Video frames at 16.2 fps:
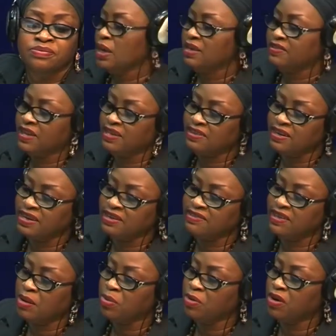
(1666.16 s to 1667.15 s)
Set an
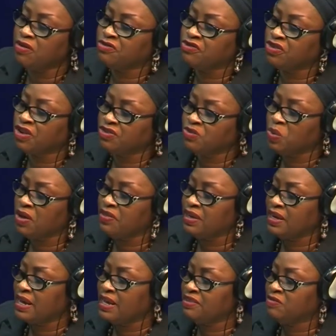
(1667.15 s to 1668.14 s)
example of
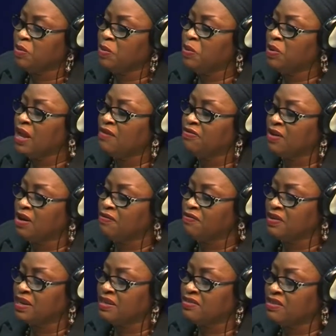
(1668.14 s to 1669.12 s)
trustworthiness. People have
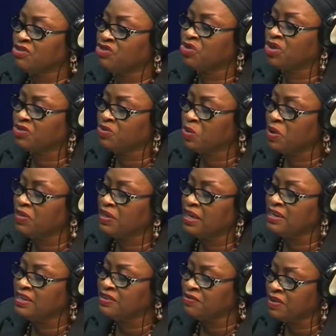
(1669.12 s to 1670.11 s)
confidence in
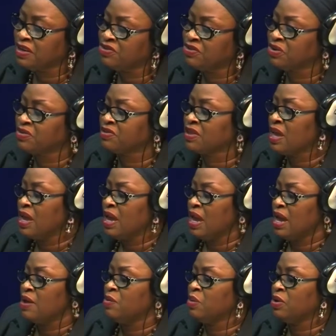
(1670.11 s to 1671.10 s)
trustworthy individuals
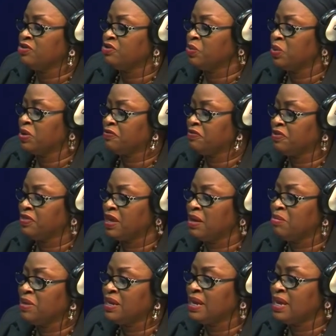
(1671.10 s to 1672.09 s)
and want to work for
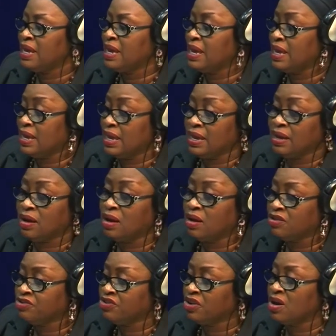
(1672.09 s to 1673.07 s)
them in a
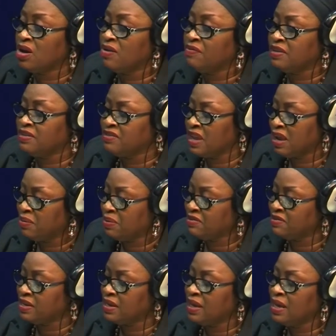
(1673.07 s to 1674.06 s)
culture of
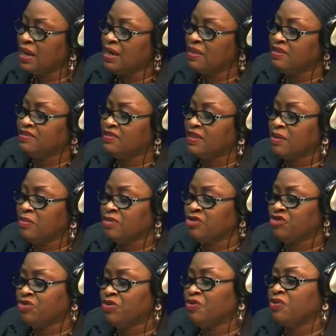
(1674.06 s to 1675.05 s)
integrity. The same
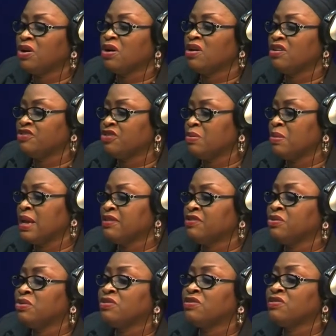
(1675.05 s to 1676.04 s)
is true for customers.
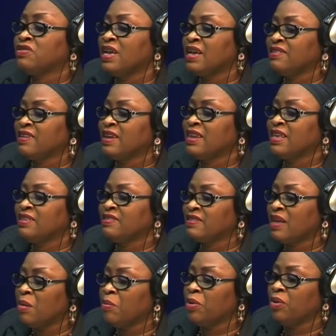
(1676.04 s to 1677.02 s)
So set an
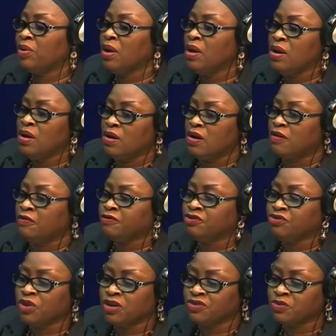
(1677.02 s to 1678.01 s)
example of
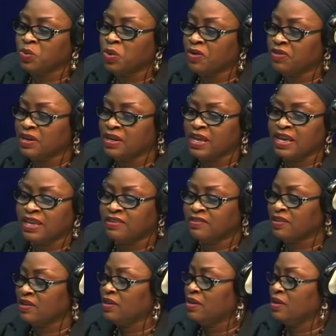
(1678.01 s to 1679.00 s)
trustworthiness.